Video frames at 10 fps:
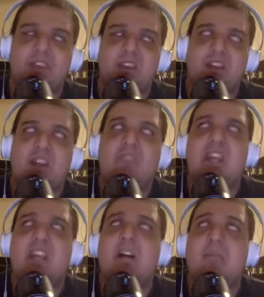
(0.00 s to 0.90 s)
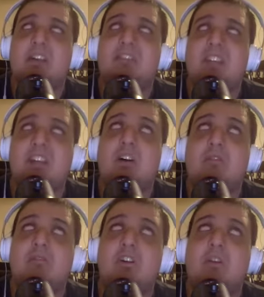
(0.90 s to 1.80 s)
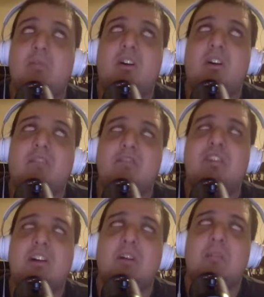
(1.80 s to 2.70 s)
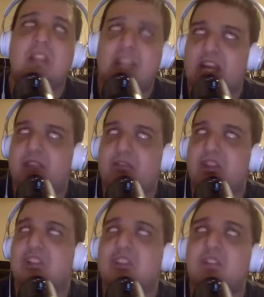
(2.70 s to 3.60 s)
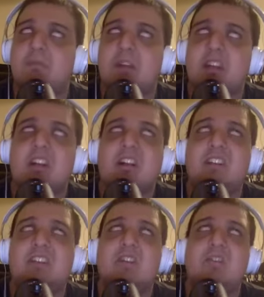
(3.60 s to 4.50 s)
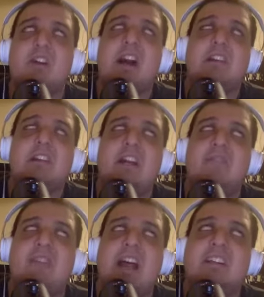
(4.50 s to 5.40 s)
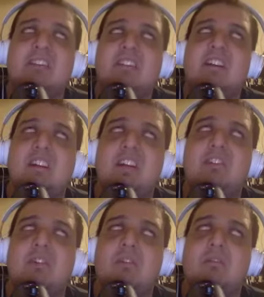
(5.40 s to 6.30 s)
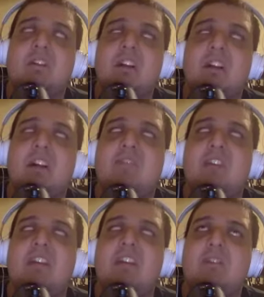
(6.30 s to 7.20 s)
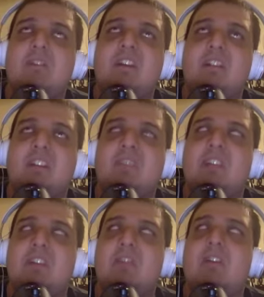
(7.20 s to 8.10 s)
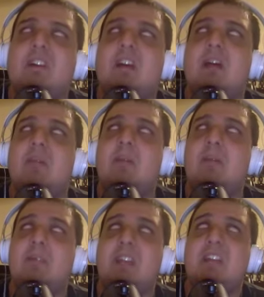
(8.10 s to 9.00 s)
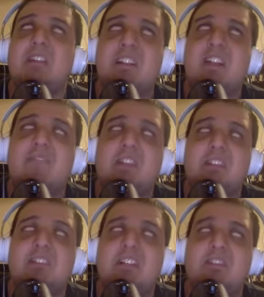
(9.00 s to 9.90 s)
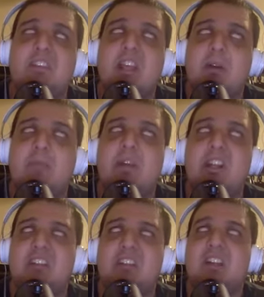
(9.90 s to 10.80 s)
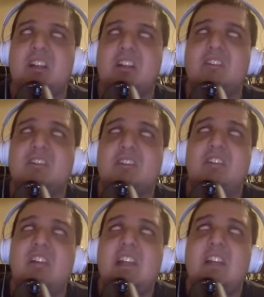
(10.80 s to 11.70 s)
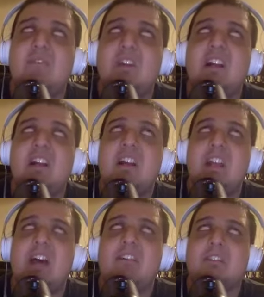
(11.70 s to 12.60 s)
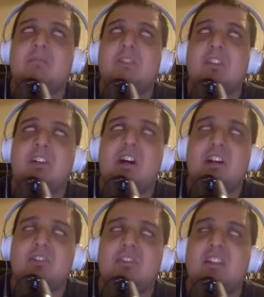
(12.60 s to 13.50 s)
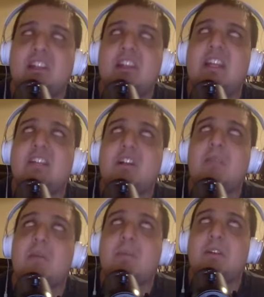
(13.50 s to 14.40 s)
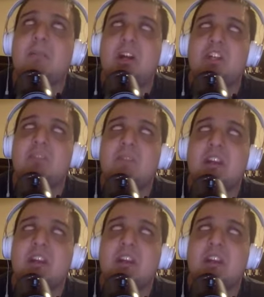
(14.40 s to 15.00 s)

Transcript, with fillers: if they come out and say, no, no more, which they normally have, which is stupid because they don't know how to look at facts. They don't. If they don't, if they don't, the M L B P A doesn't give consent to the M L B to extend his leave. Now it's up to the Dodgers and the league to come up with a punishment.